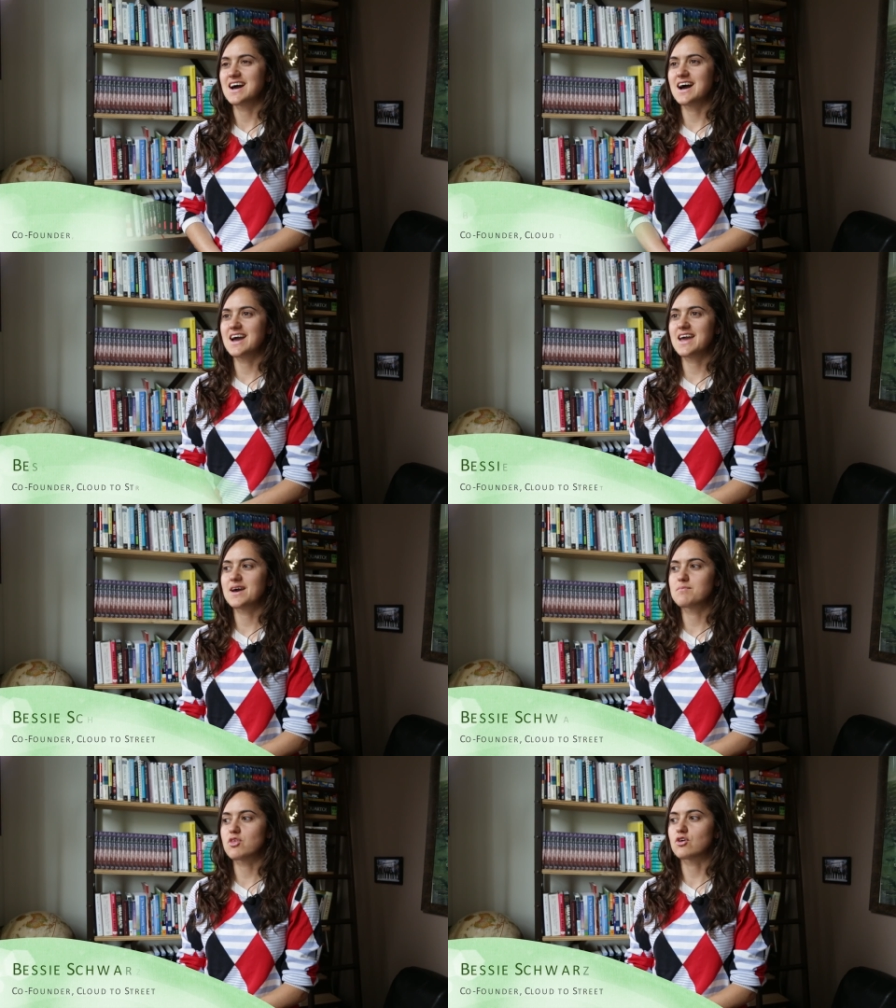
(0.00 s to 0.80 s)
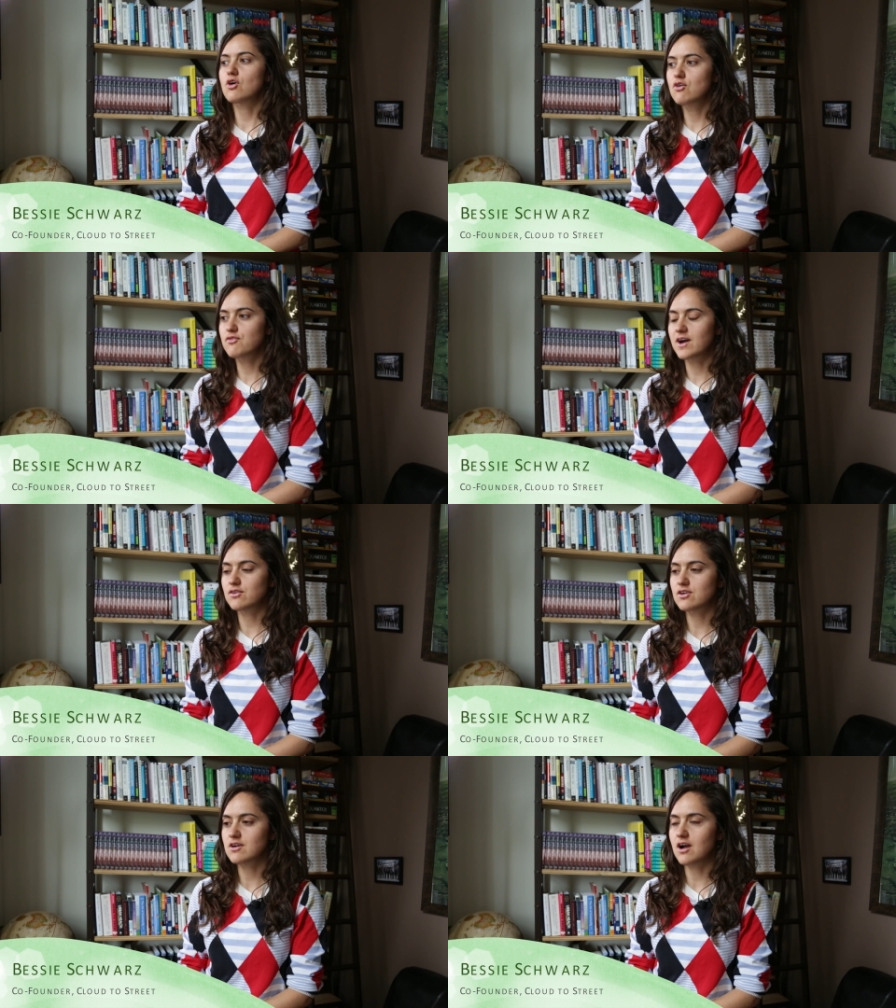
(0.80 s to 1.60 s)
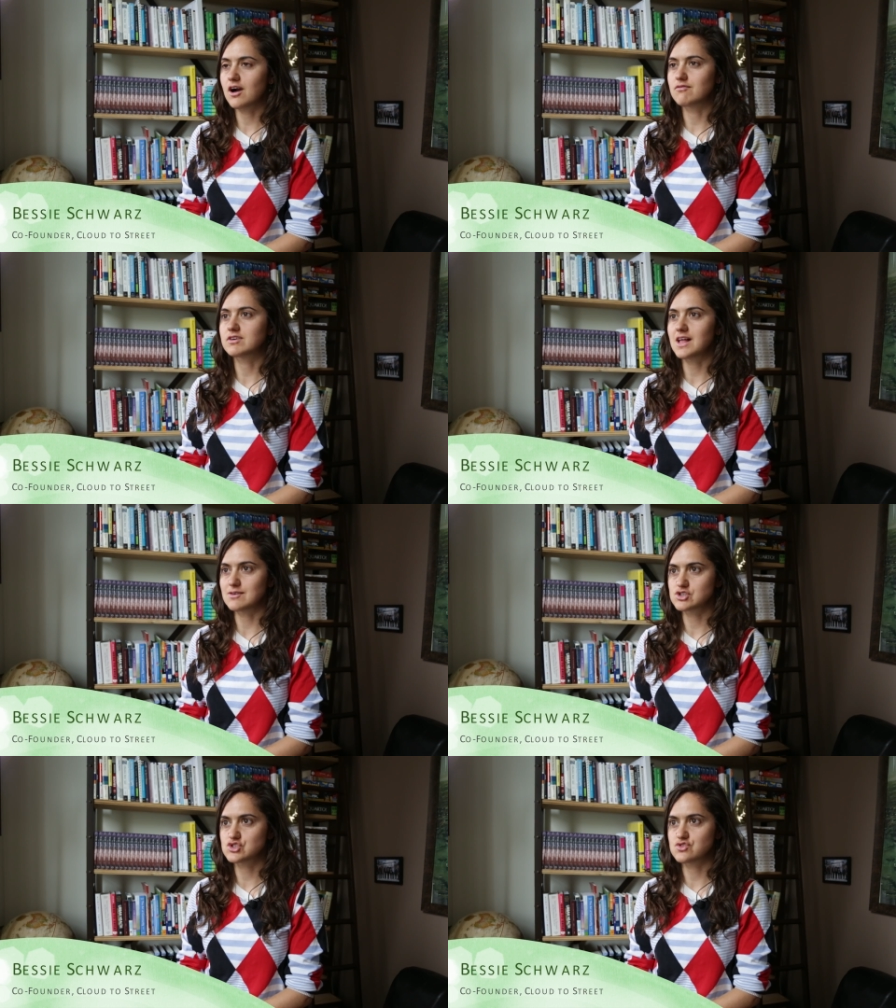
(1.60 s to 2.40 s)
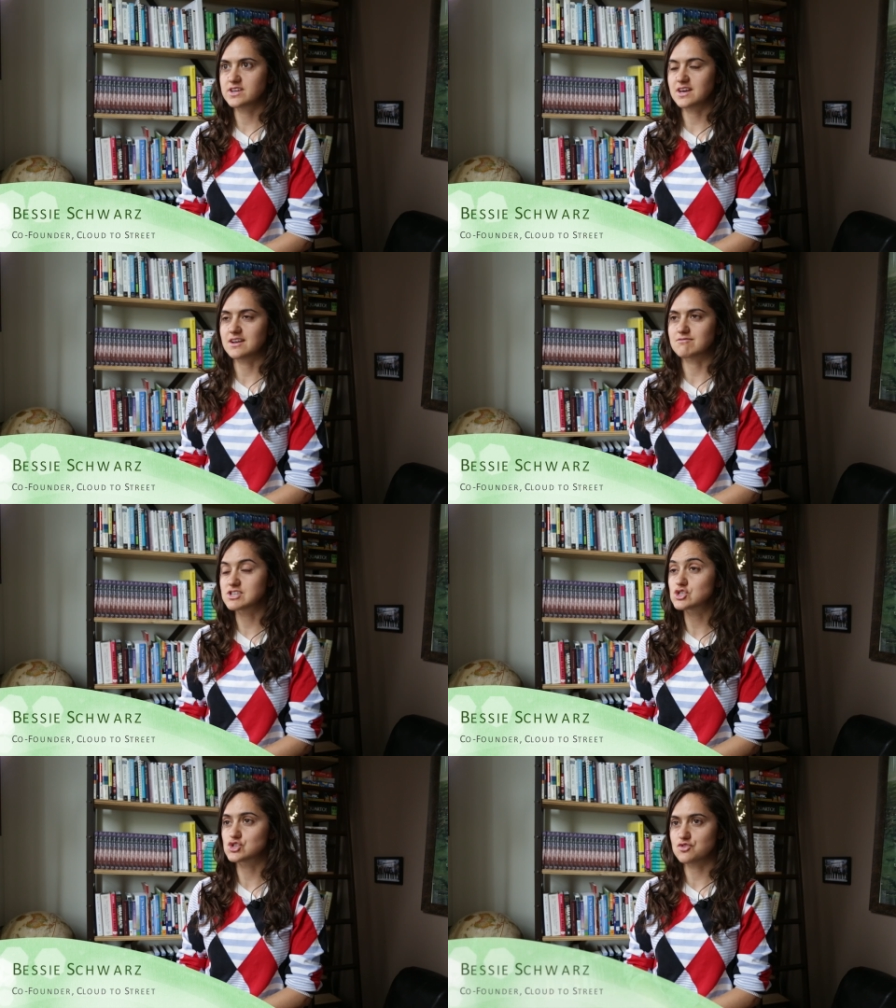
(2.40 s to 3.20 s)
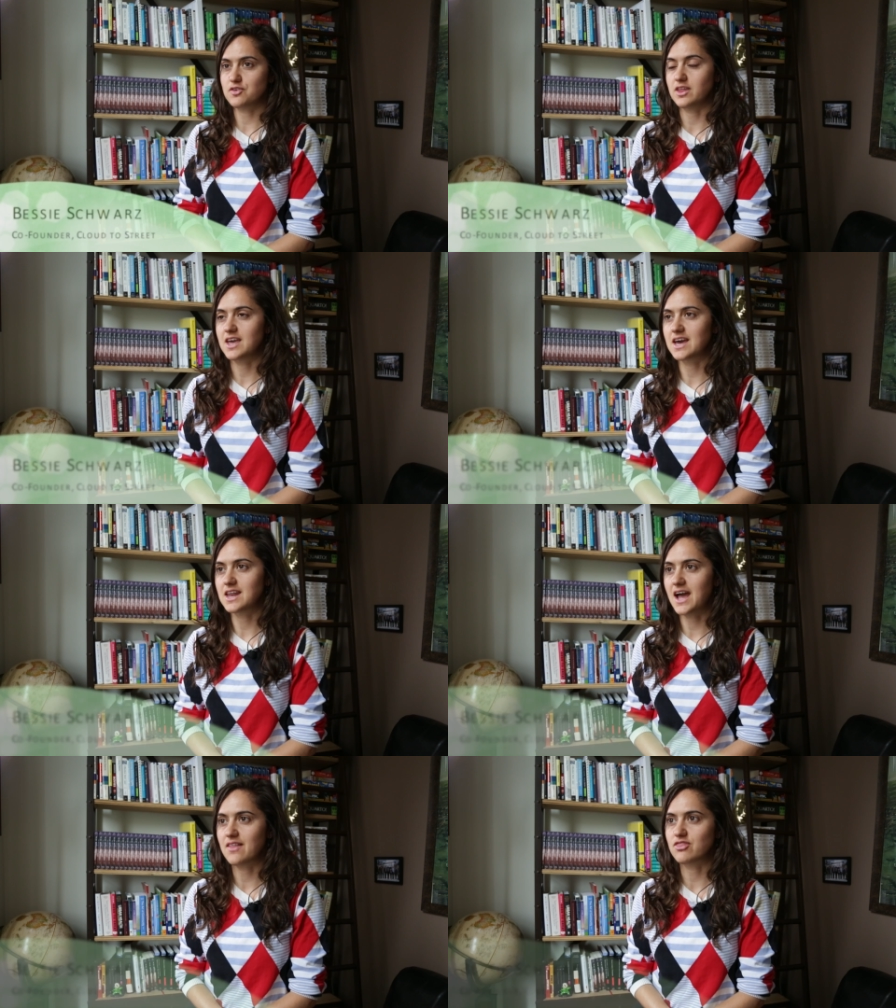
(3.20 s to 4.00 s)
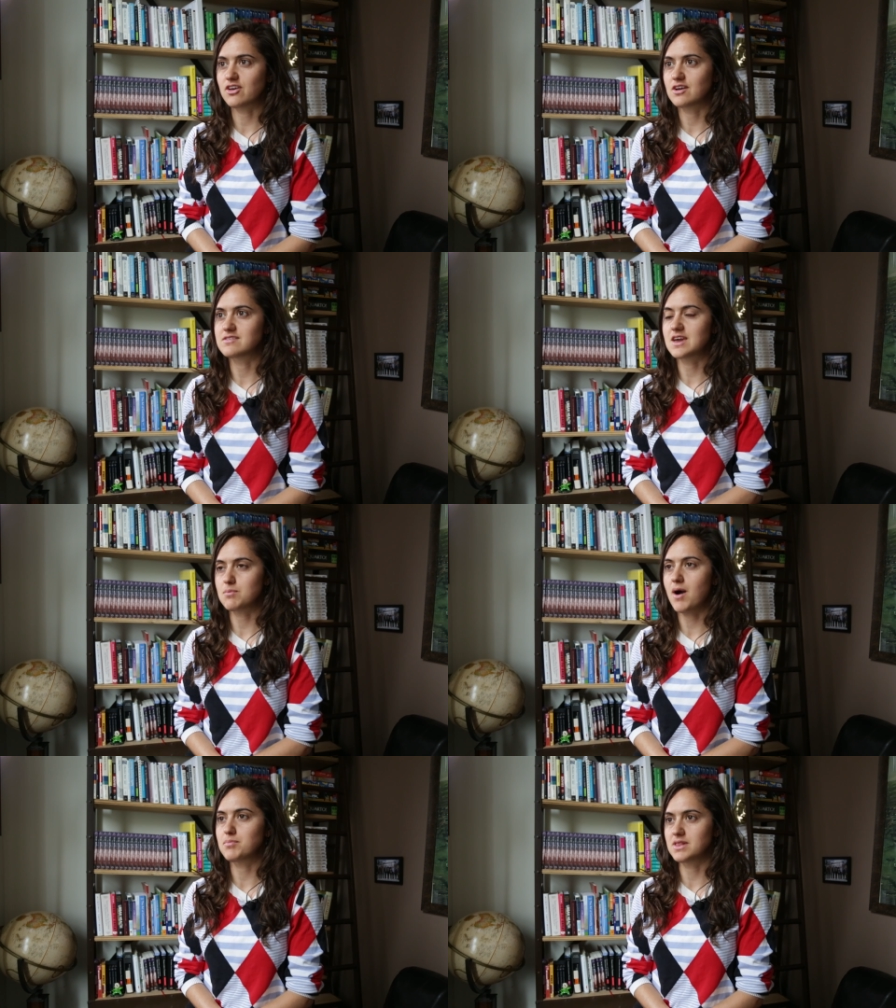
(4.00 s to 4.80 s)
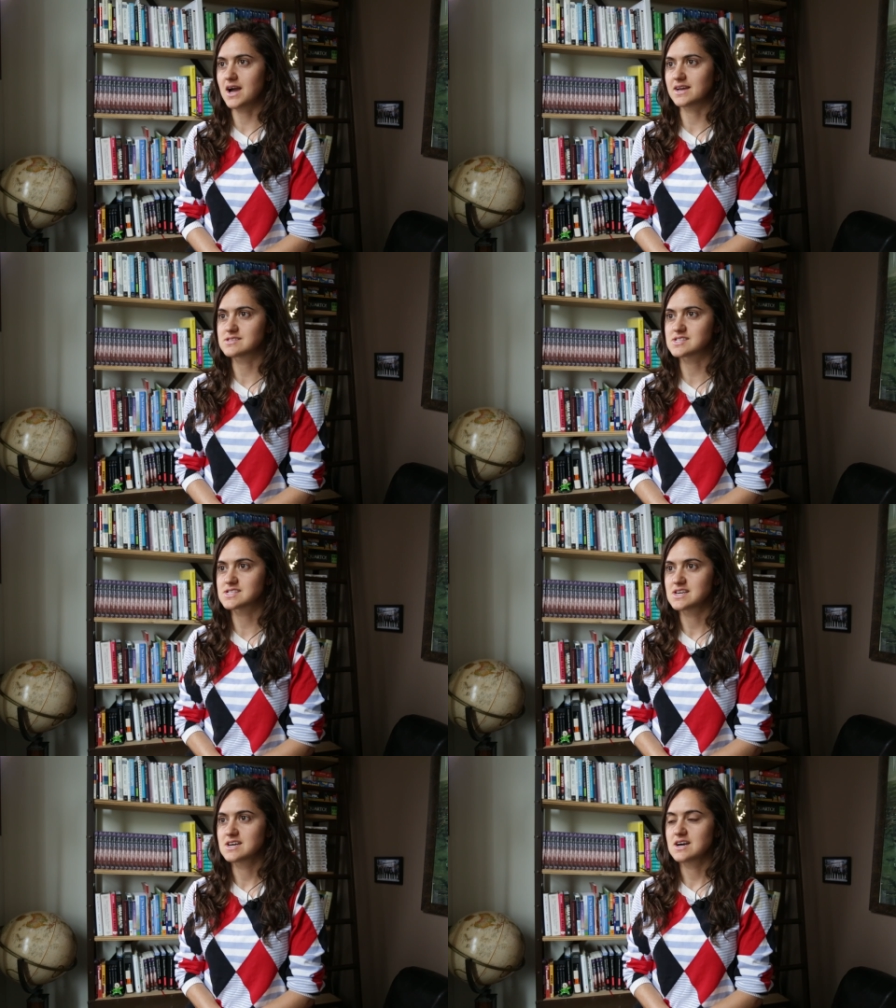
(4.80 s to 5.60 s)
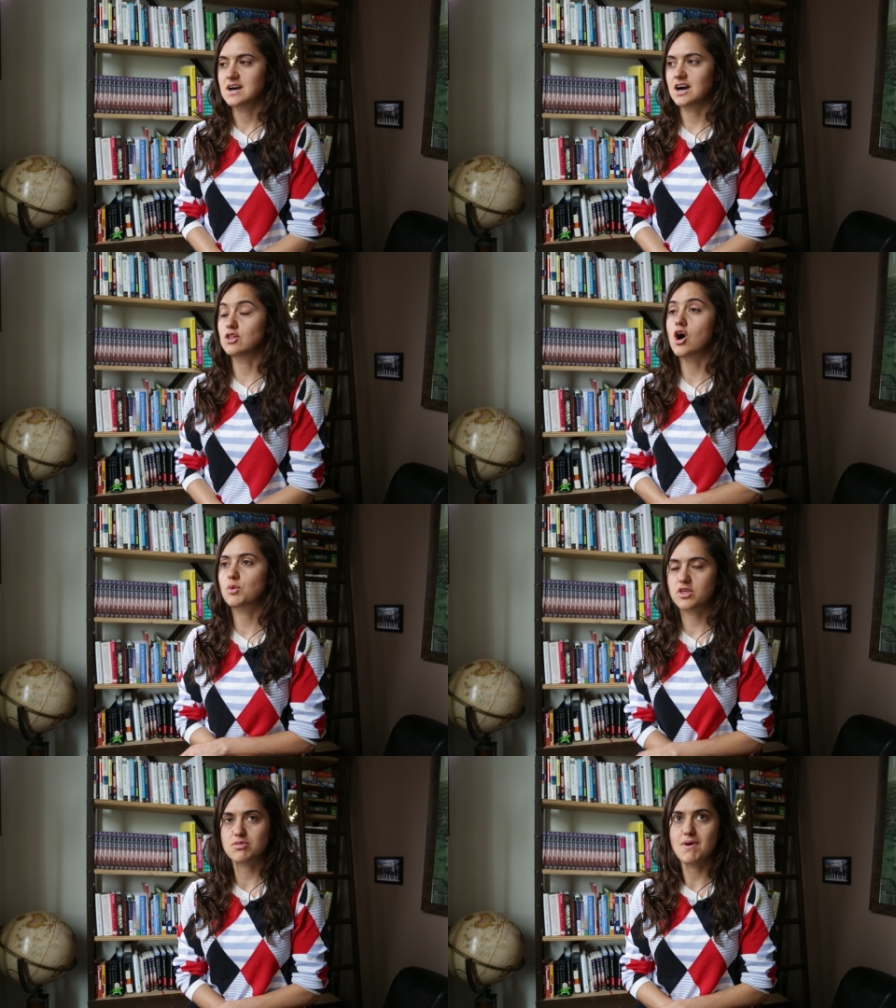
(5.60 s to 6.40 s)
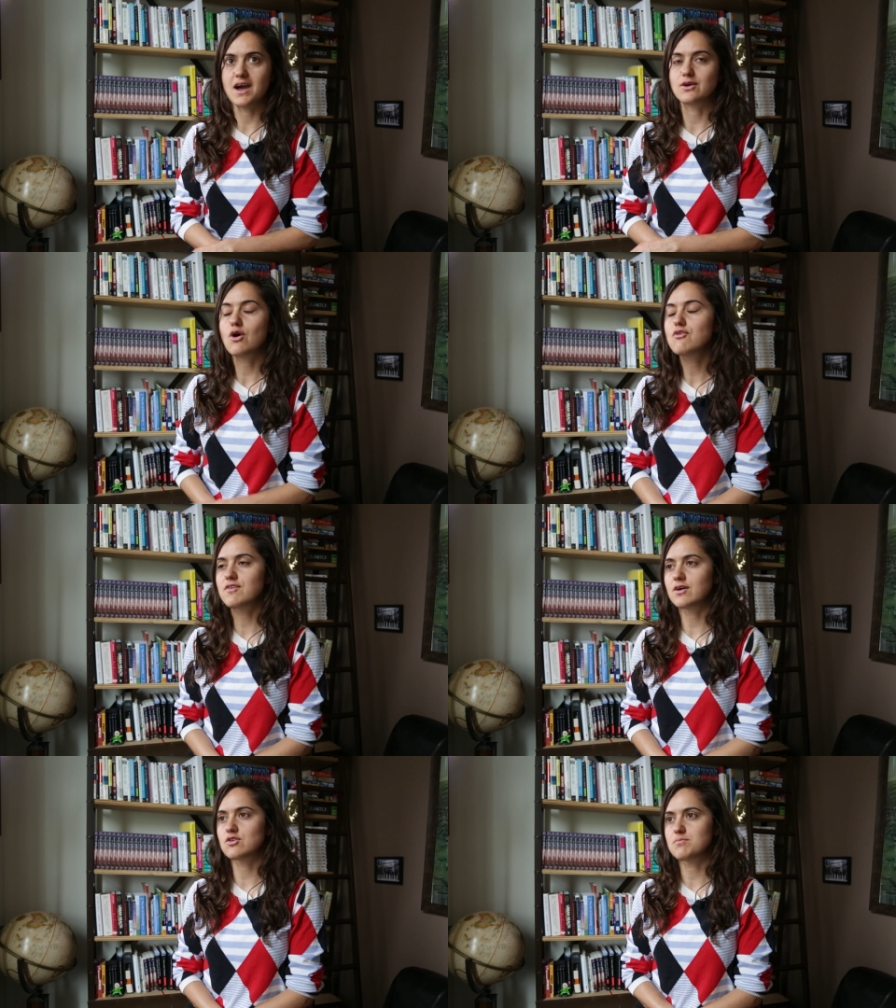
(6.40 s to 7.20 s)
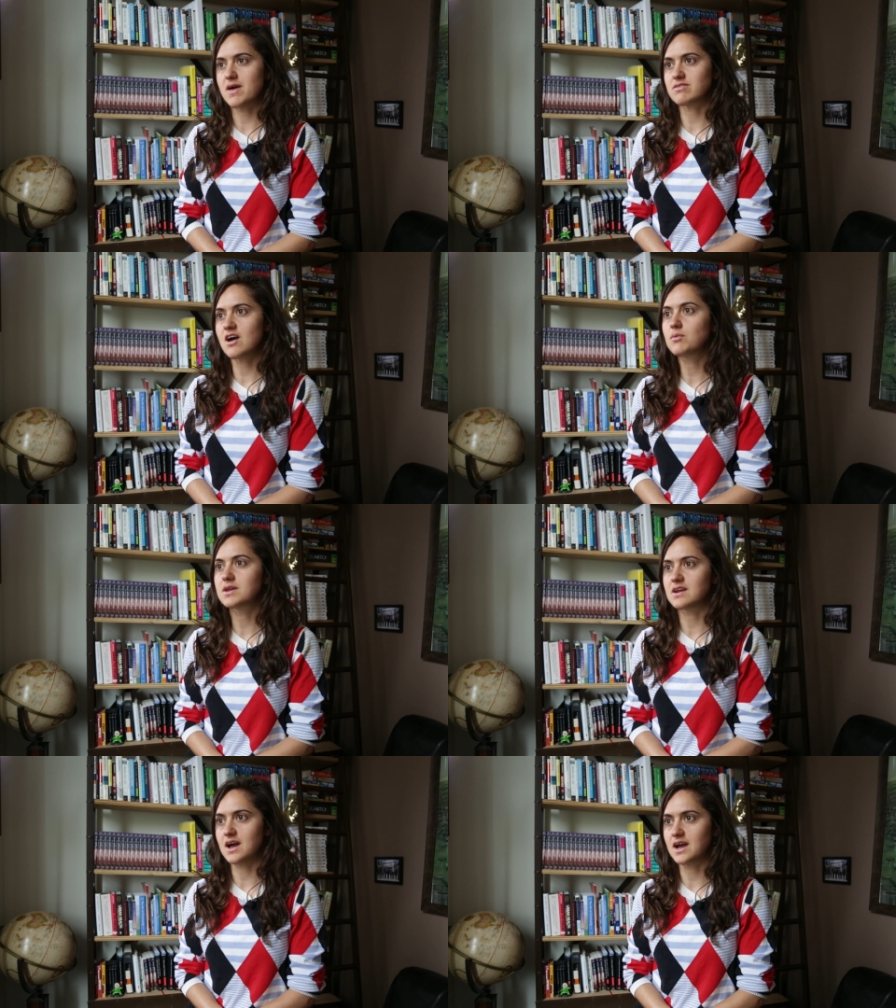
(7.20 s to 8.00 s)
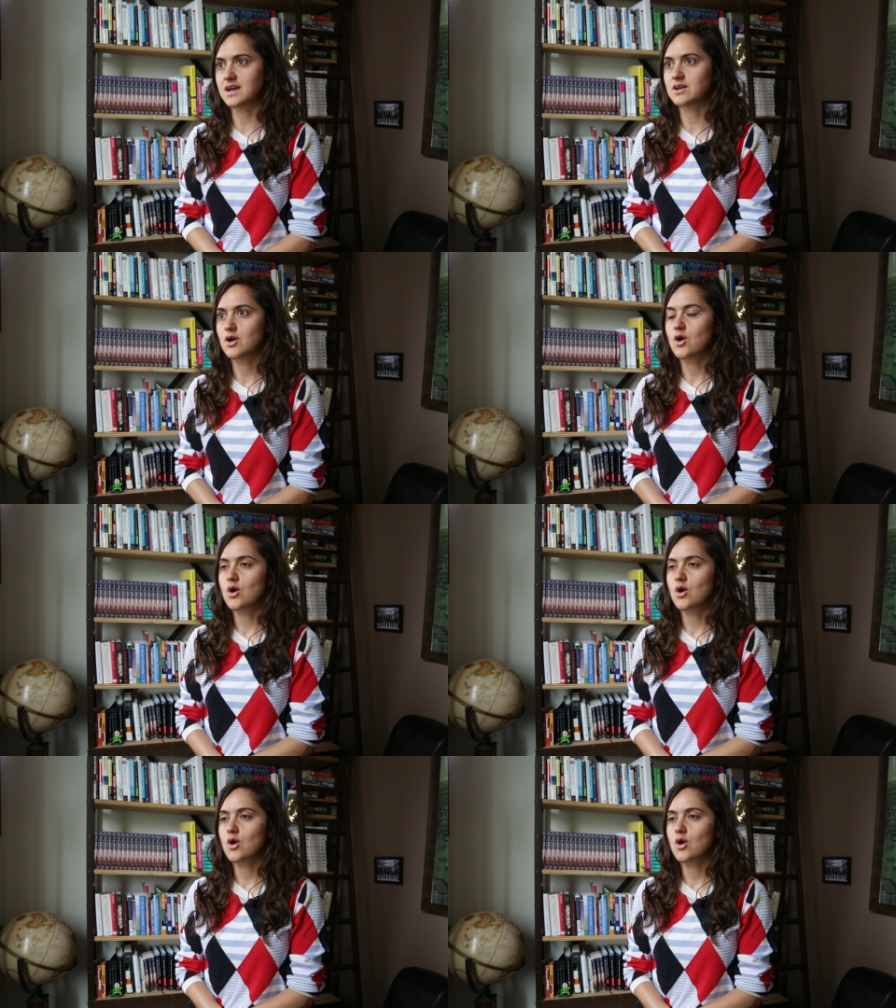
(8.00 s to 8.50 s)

I am the co-founder of Cloud to Street and a research affiliate at the DataPop Alliance. Along with my co-founder, Beth Tellman, and I,